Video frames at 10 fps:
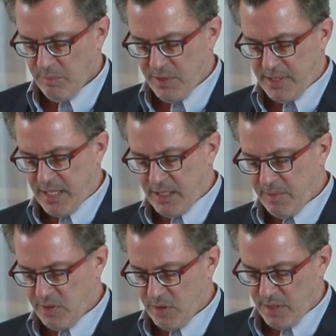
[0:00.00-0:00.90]
Put down the
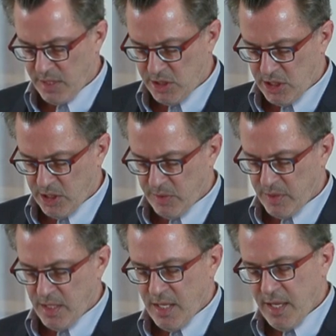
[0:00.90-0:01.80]
names of your adult
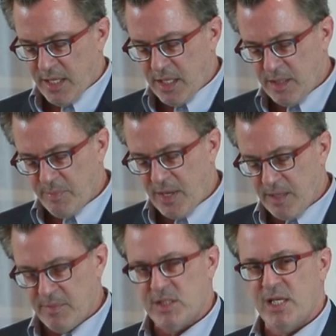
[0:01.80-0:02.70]
children. Then at the
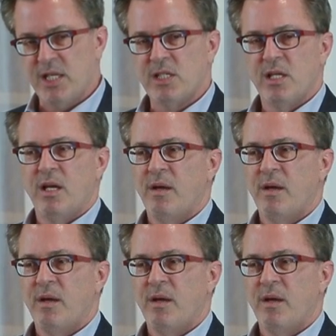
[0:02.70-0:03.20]
bottom it says,